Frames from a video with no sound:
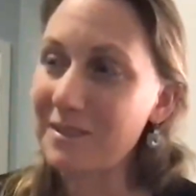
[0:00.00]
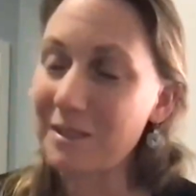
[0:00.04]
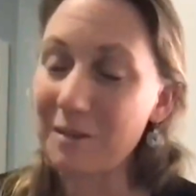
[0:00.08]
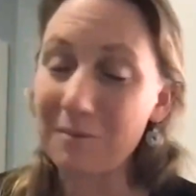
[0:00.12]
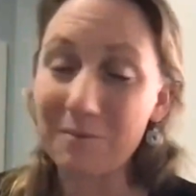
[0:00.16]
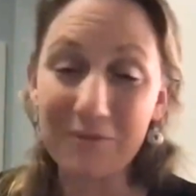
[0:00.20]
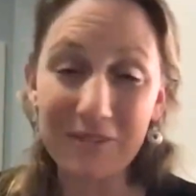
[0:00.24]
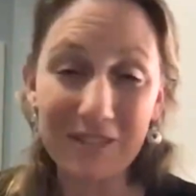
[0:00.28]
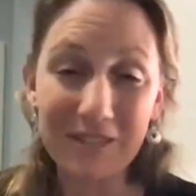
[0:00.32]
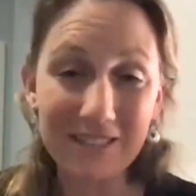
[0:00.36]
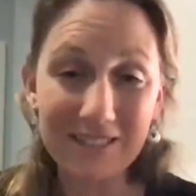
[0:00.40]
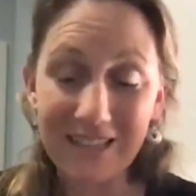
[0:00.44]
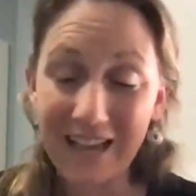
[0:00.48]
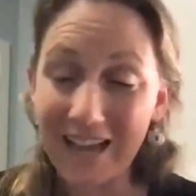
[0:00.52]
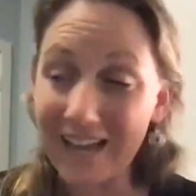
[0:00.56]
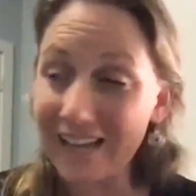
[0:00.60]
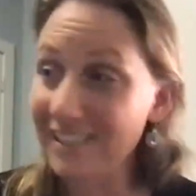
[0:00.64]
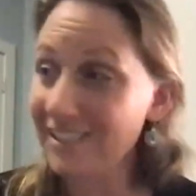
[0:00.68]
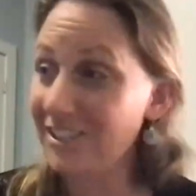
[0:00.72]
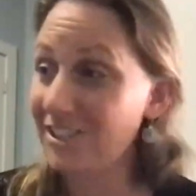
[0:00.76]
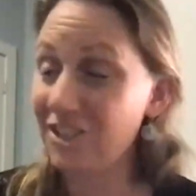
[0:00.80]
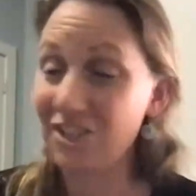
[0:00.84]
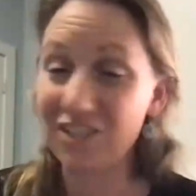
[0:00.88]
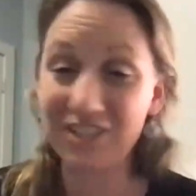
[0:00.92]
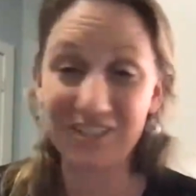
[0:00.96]
some things
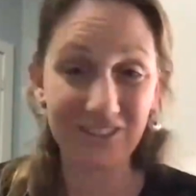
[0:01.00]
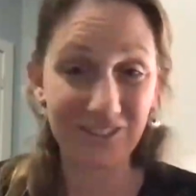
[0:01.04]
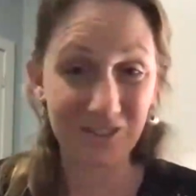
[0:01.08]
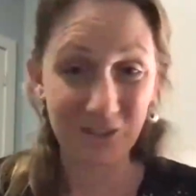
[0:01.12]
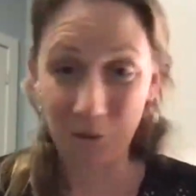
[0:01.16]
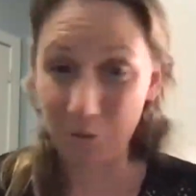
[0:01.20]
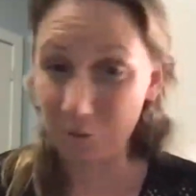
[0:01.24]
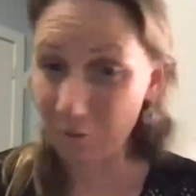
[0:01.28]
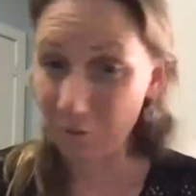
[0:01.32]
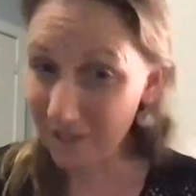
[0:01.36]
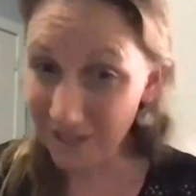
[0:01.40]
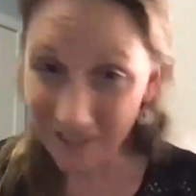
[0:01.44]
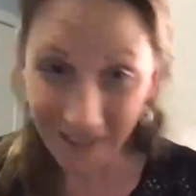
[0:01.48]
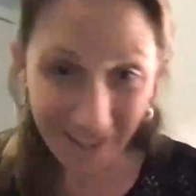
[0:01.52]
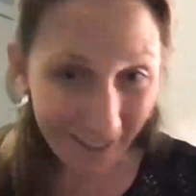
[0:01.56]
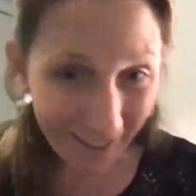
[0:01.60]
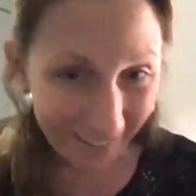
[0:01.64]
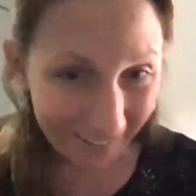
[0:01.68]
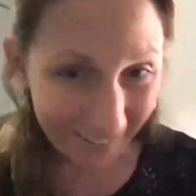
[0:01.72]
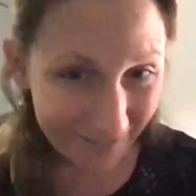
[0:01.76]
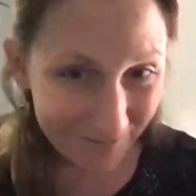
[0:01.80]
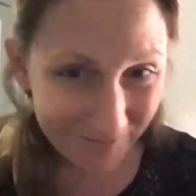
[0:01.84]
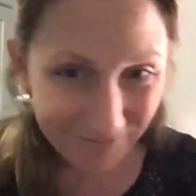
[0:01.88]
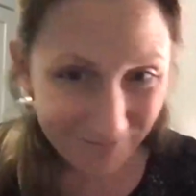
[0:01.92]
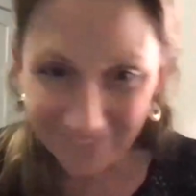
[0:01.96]
I just don't
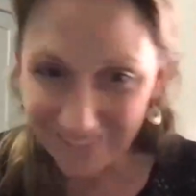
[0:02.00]
get.